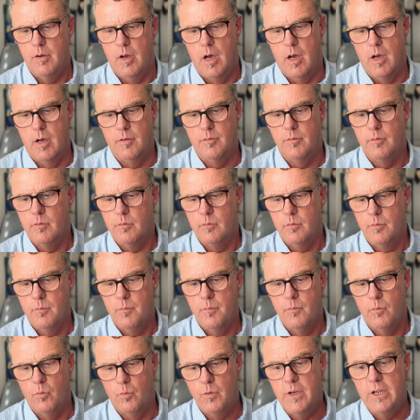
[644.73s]
uh,
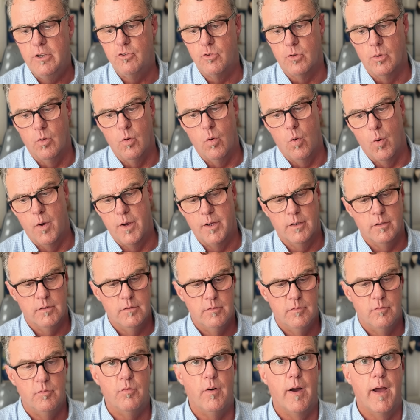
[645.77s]
regional
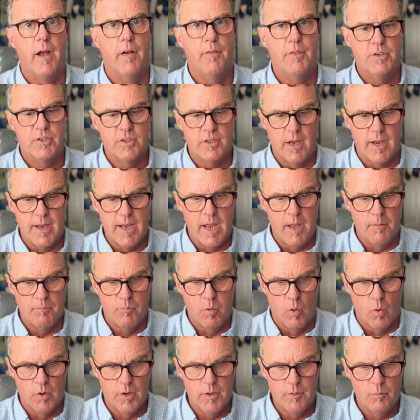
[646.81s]
oil, via the
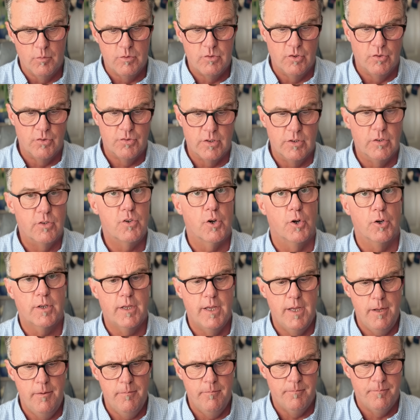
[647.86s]
Ceyhan port, which is in
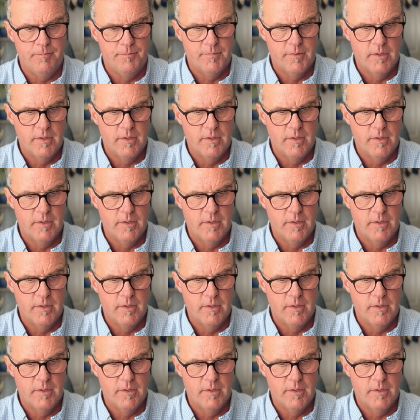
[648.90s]
Turkey.